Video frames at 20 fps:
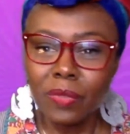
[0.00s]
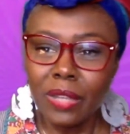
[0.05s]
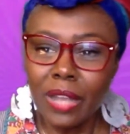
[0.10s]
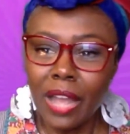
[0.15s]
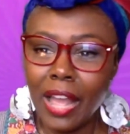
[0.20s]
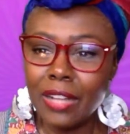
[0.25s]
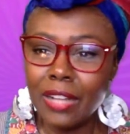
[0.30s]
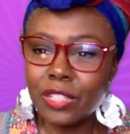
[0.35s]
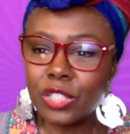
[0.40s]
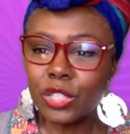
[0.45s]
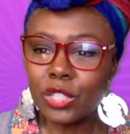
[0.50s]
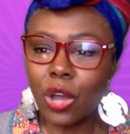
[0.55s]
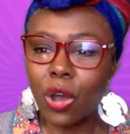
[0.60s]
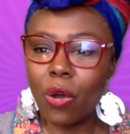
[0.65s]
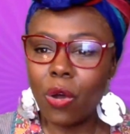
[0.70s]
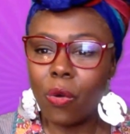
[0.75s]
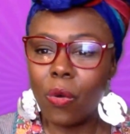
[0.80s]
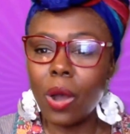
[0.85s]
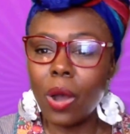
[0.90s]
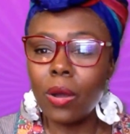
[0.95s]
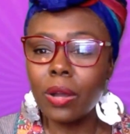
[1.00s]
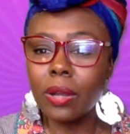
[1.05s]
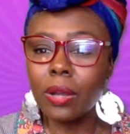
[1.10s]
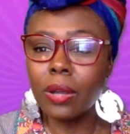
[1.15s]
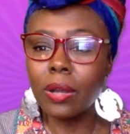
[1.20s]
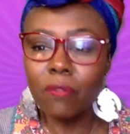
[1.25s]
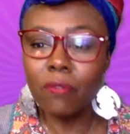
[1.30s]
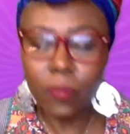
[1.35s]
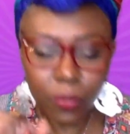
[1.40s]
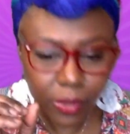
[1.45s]
And so
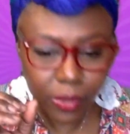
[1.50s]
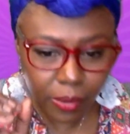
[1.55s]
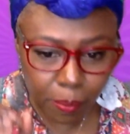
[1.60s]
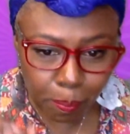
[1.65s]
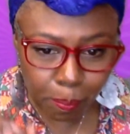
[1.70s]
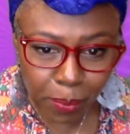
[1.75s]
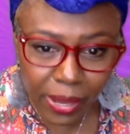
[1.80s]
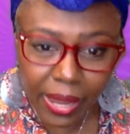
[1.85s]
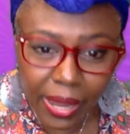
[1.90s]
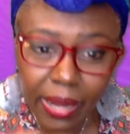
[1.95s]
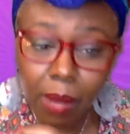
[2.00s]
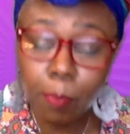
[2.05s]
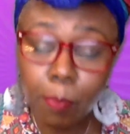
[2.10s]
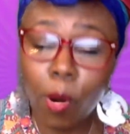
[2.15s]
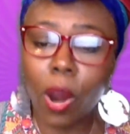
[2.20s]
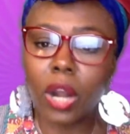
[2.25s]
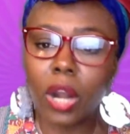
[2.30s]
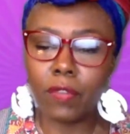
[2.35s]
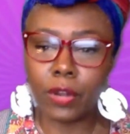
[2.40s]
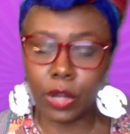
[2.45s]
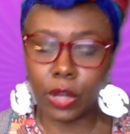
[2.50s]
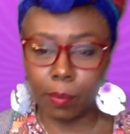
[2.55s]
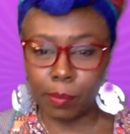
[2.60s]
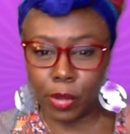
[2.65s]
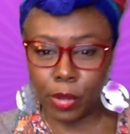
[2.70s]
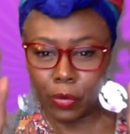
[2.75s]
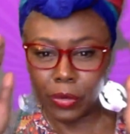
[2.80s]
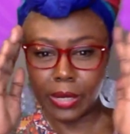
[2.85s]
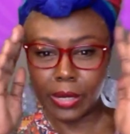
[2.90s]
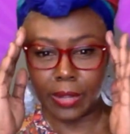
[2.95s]
being a part of a
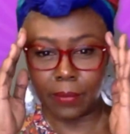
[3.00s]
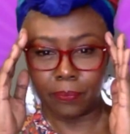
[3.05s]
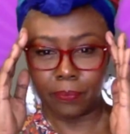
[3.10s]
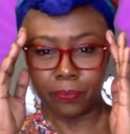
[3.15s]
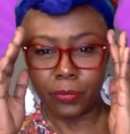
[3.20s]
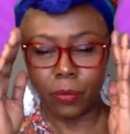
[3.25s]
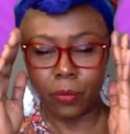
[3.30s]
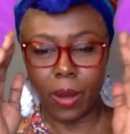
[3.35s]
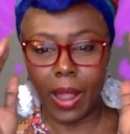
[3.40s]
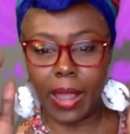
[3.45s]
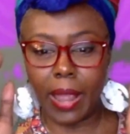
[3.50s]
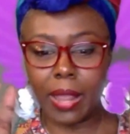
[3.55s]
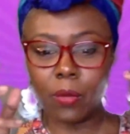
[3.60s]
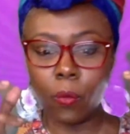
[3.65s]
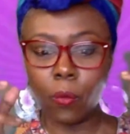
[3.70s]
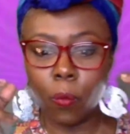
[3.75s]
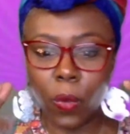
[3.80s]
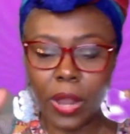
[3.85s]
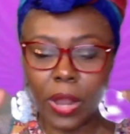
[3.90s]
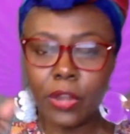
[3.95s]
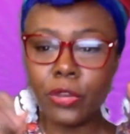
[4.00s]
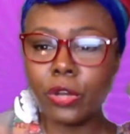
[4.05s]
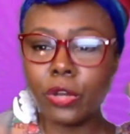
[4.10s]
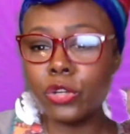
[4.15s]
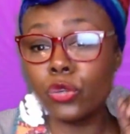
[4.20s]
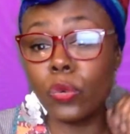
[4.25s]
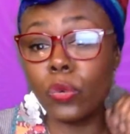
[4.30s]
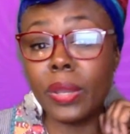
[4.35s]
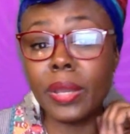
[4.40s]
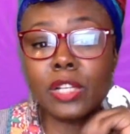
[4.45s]
community, right? When you're
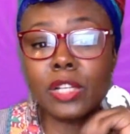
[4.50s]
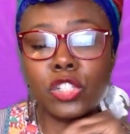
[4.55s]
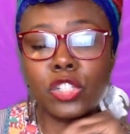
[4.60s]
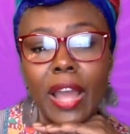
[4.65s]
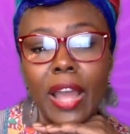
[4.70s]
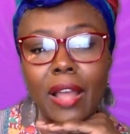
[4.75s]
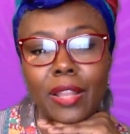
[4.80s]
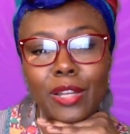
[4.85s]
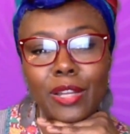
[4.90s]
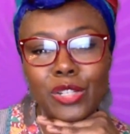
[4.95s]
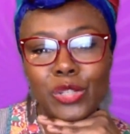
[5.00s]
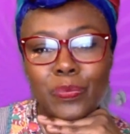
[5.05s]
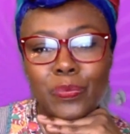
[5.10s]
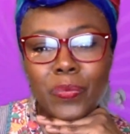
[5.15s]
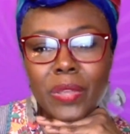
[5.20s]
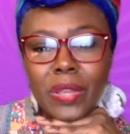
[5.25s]
doing a challenge.